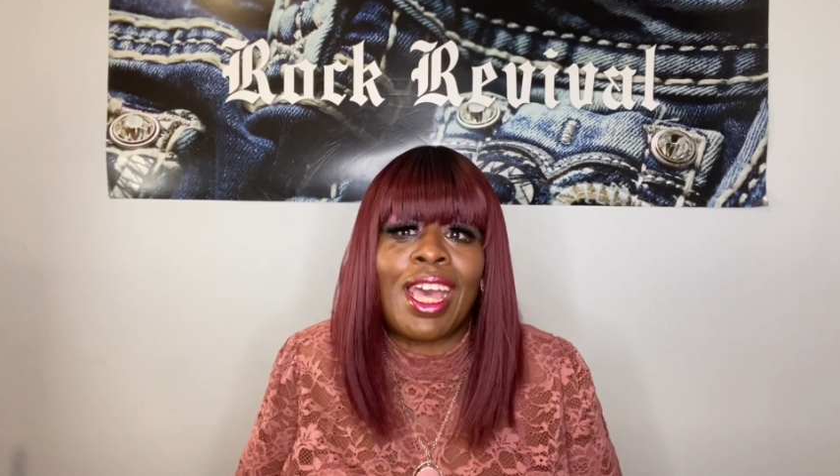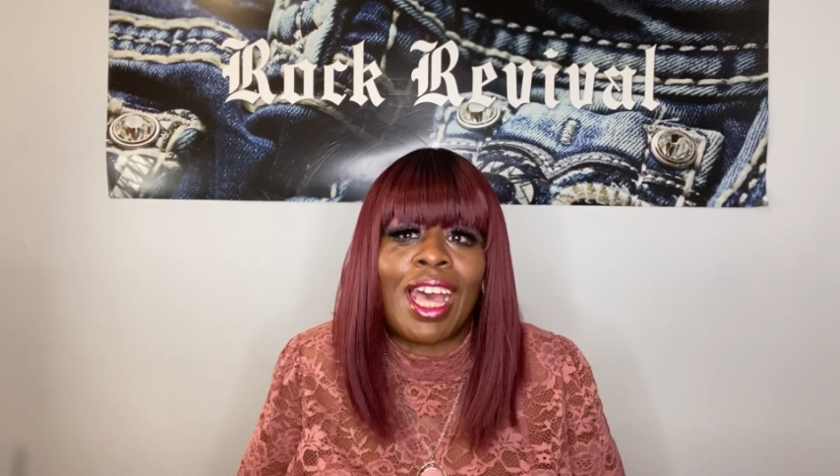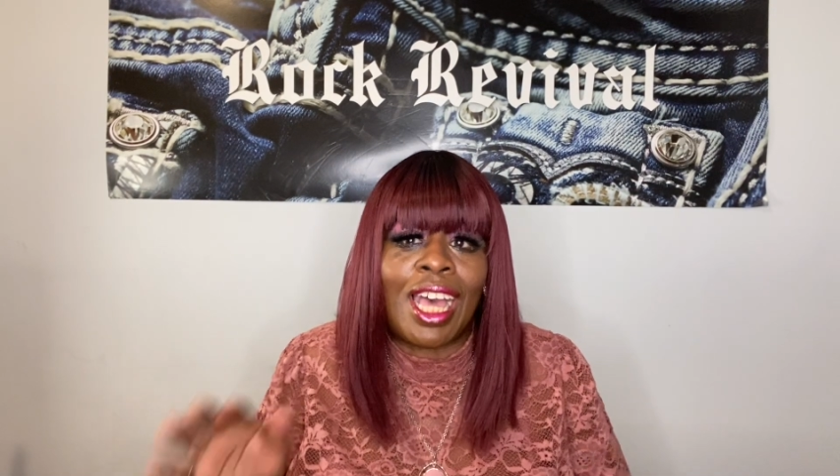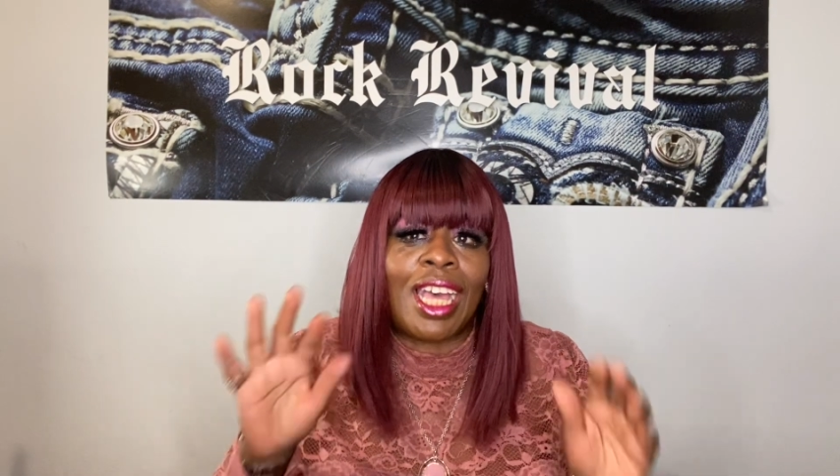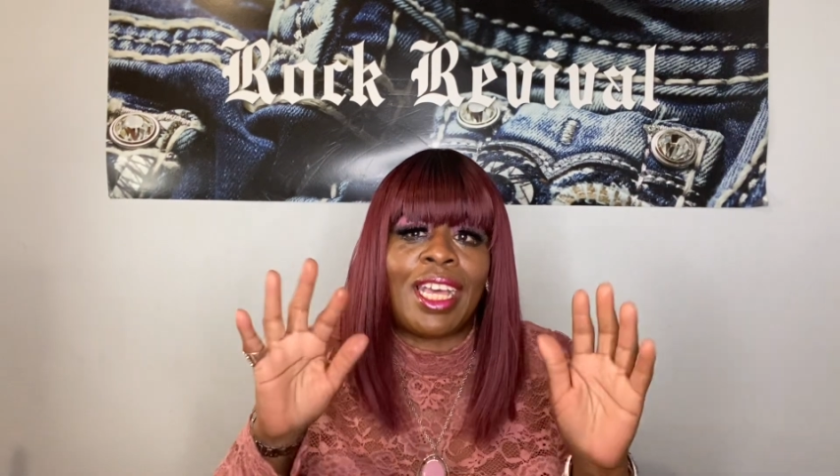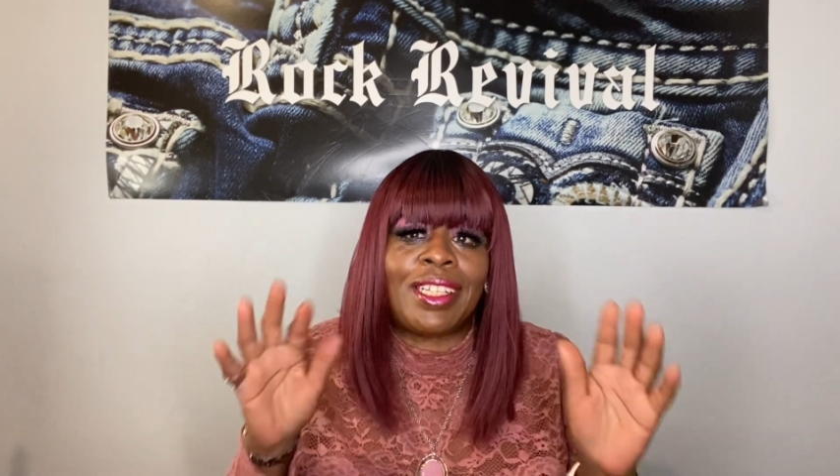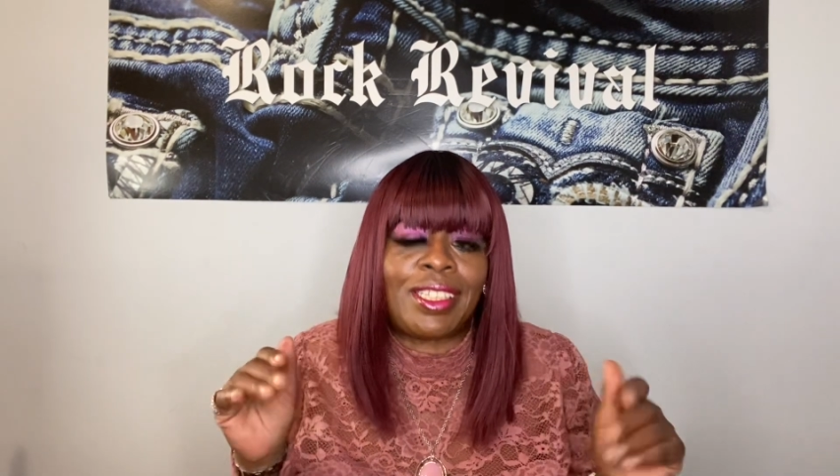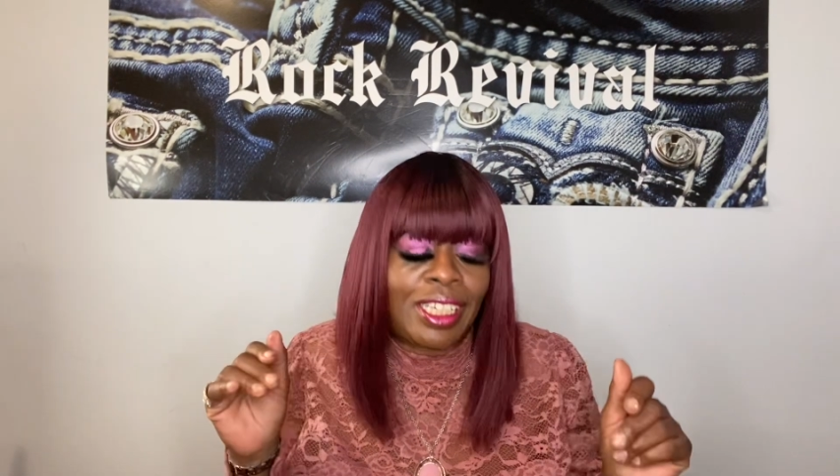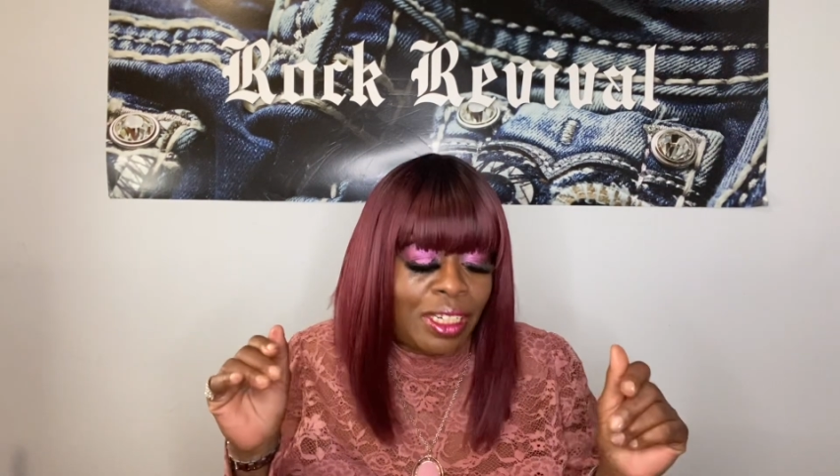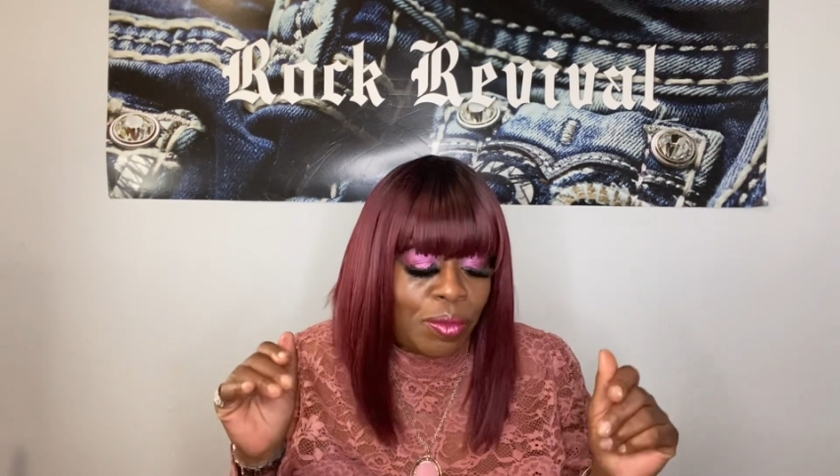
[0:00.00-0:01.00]
Uh,
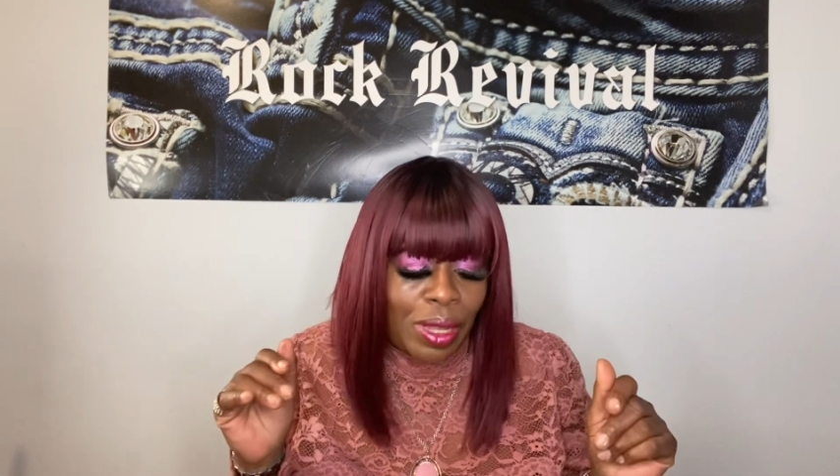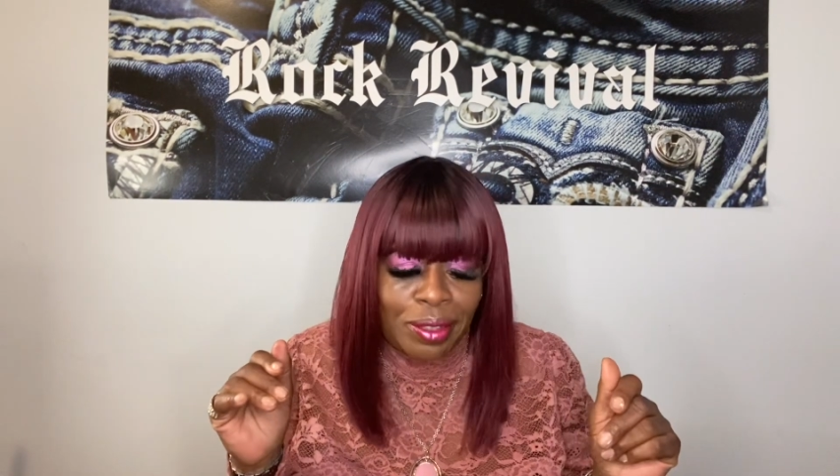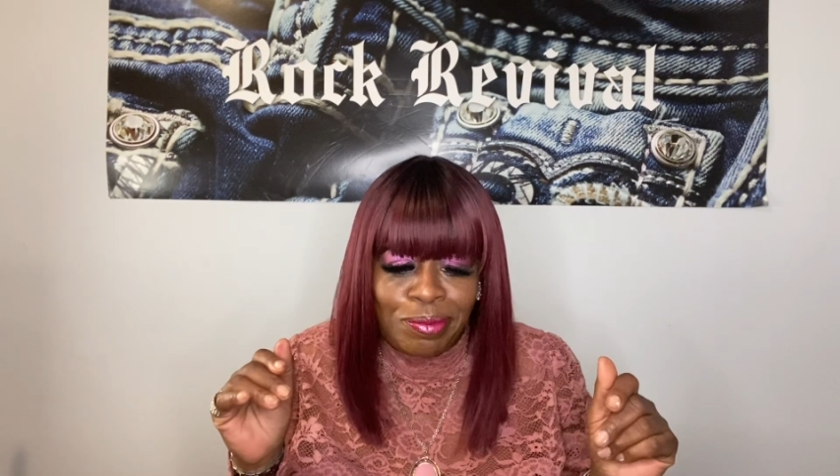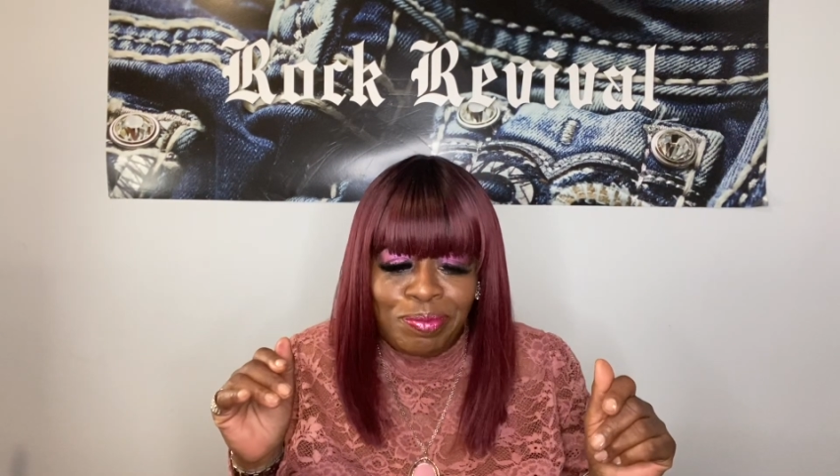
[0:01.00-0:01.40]
anyway,